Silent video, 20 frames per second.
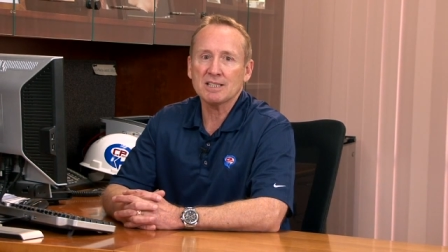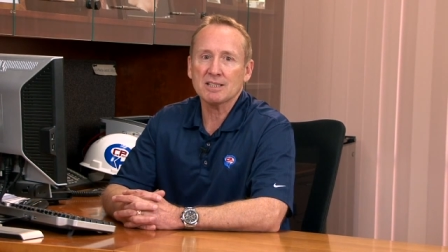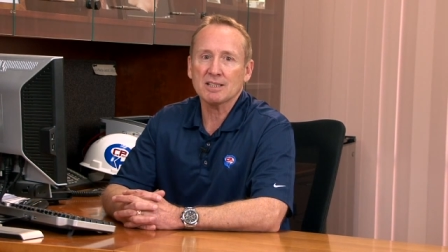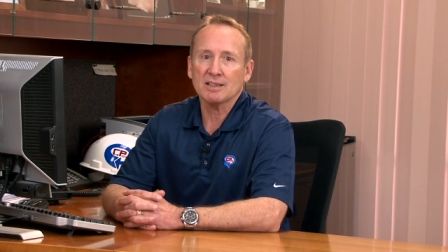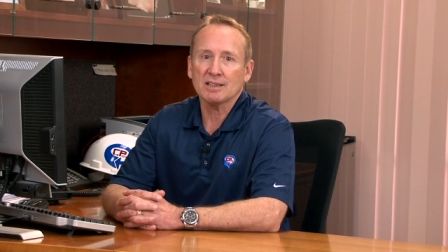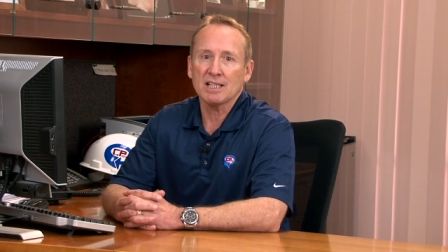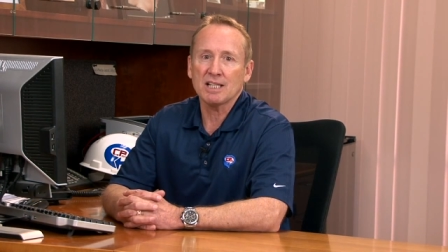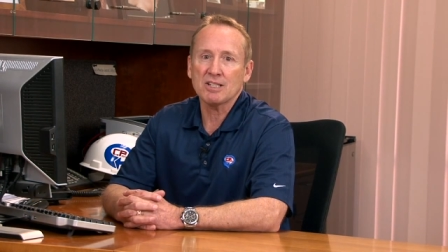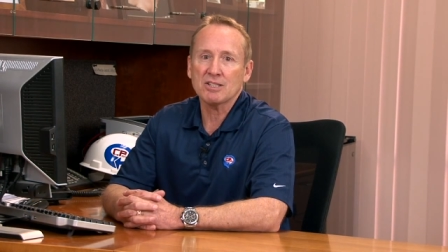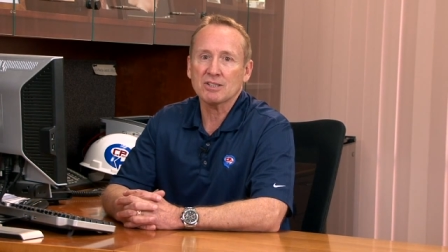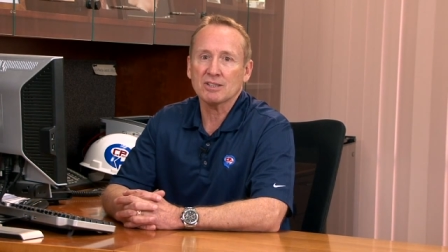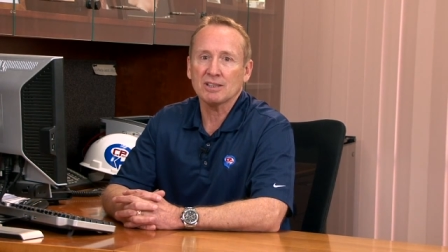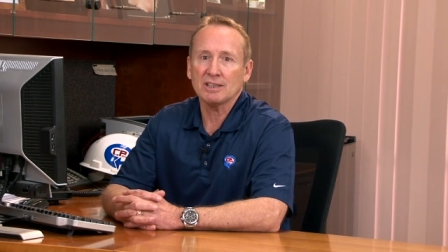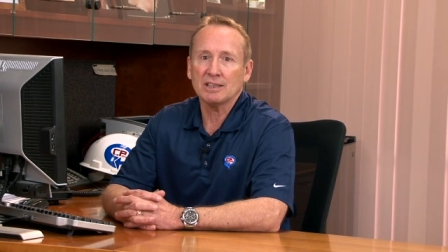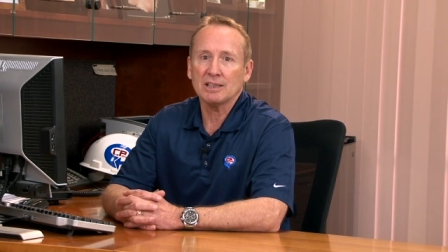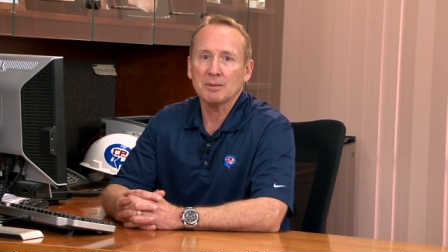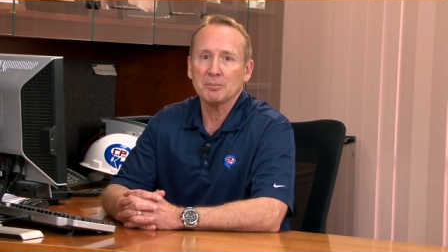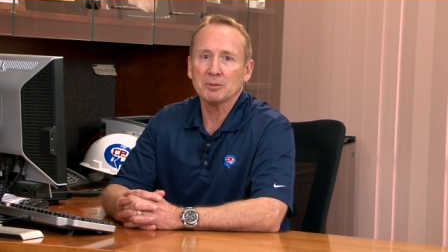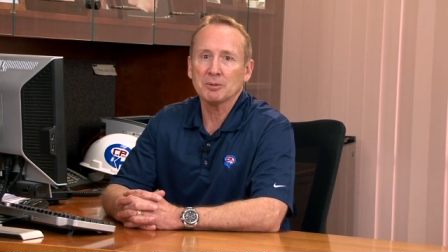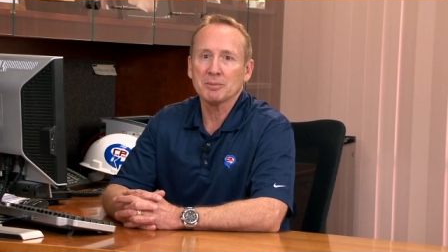
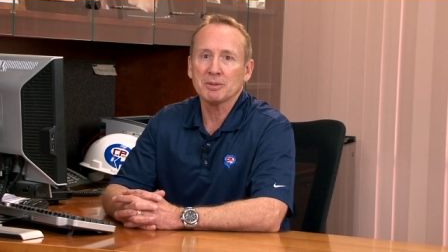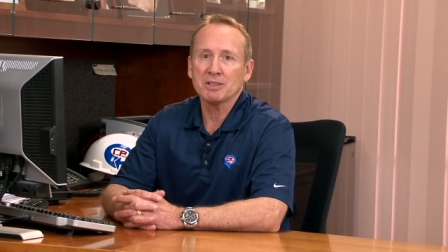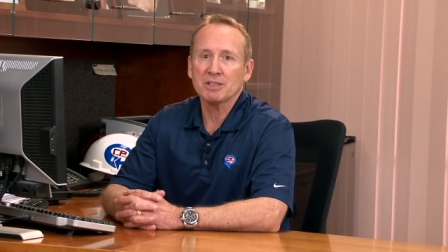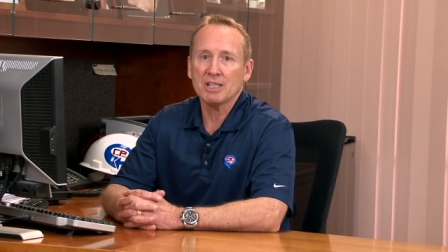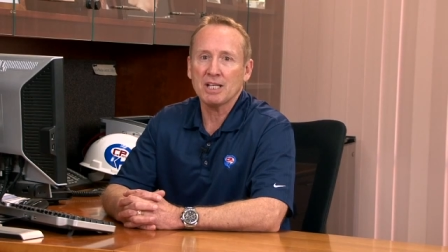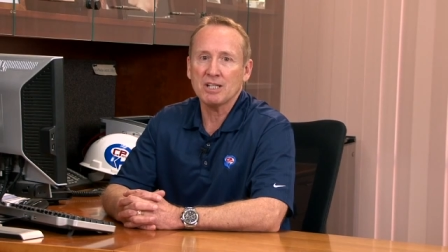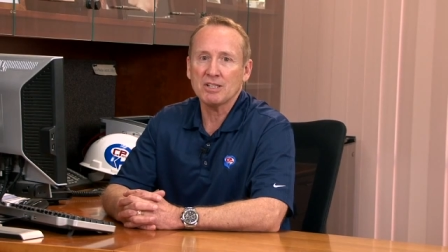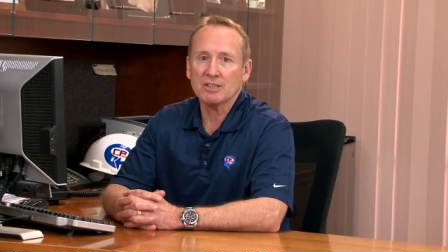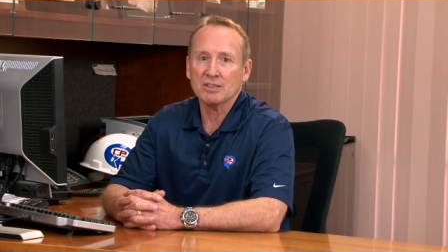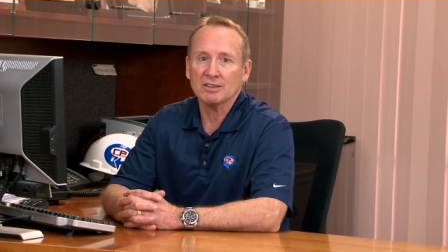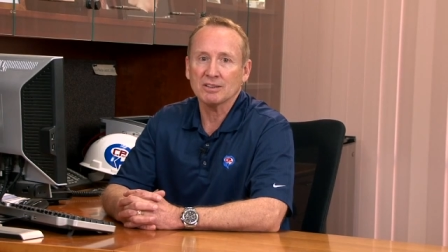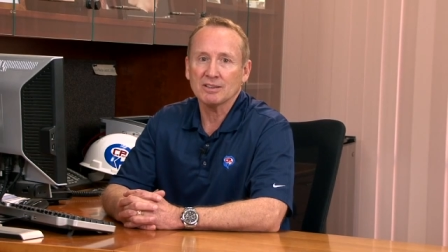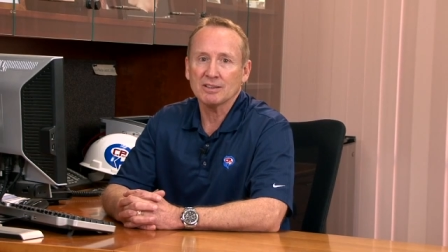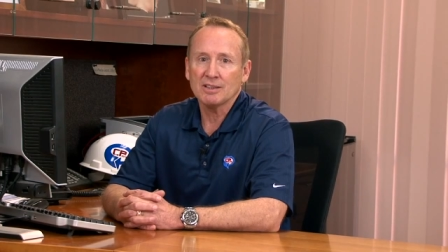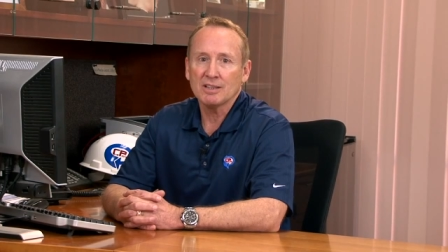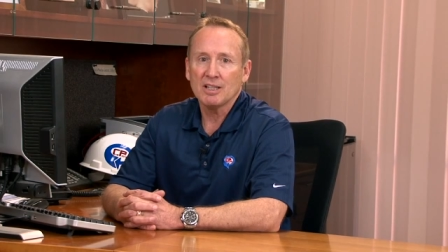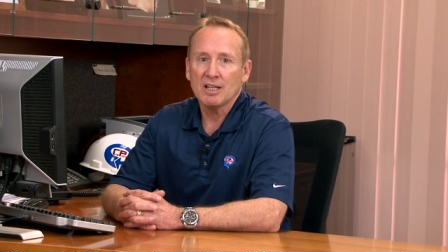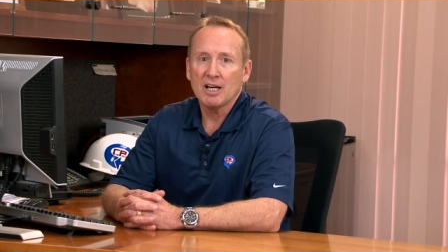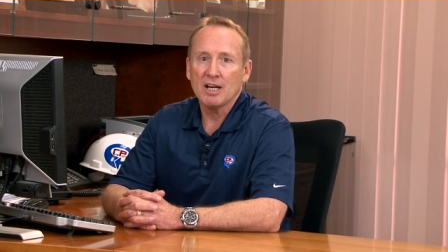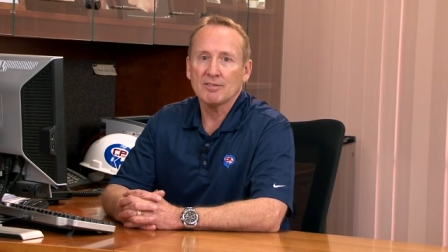installation, and implementation